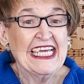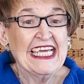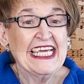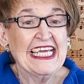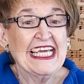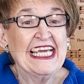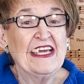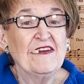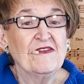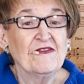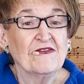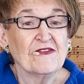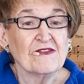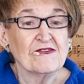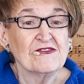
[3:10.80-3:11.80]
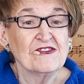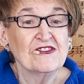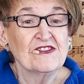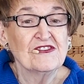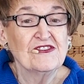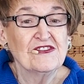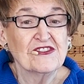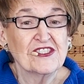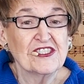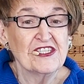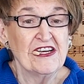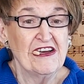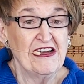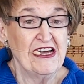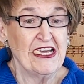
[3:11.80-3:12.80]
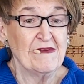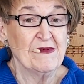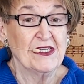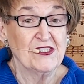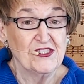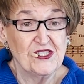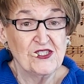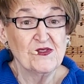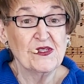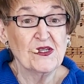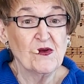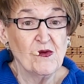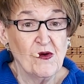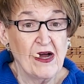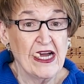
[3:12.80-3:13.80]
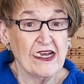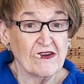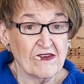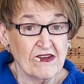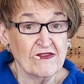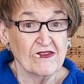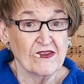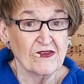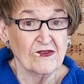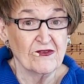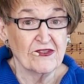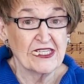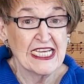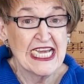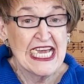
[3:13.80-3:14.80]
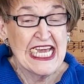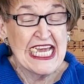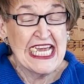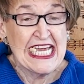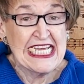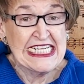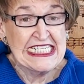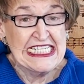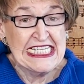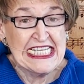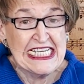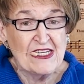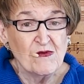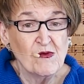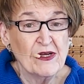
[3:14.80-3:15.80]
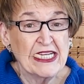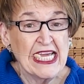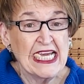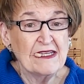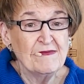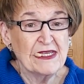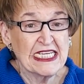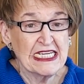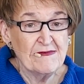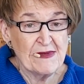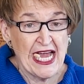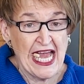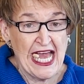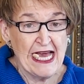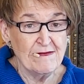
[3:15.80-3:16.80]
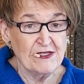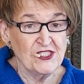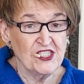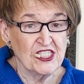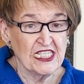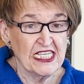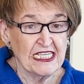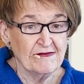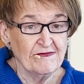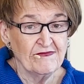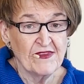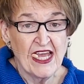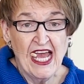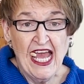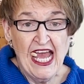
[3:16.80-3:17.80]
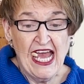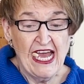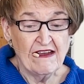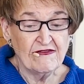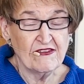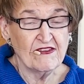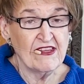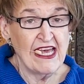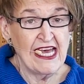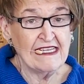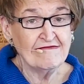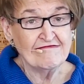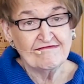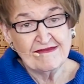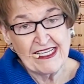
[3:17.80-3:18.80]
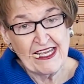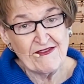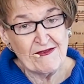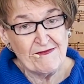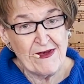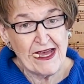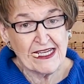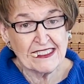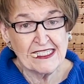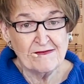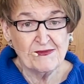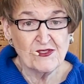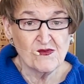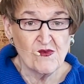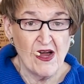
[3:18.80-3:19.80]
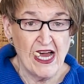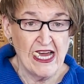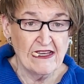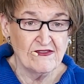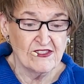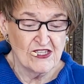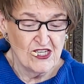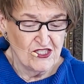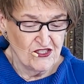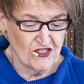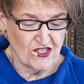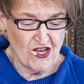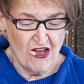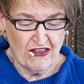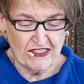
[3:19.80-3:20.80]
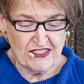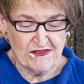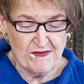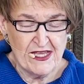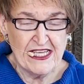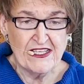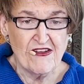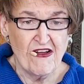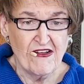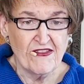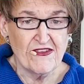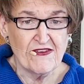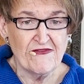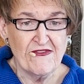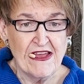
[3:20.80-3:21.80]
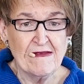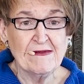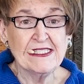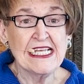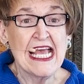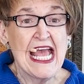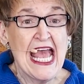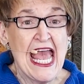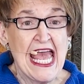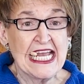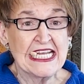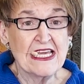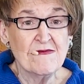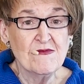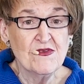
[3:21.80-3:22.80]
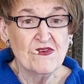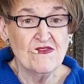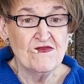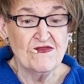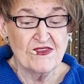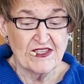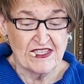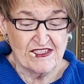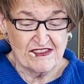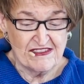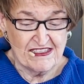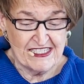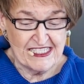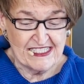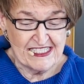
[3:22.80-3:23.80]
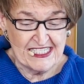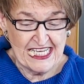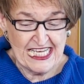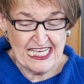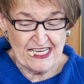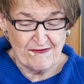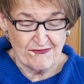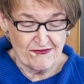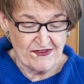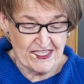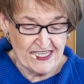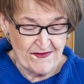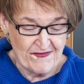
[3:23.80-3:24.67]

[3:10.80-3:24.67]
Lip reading: he first took time to inquire of the Lord. He did what had become a habit to him. After that, David packed up his wives, took all his men, all their families, and he moved to the cities in Hebron.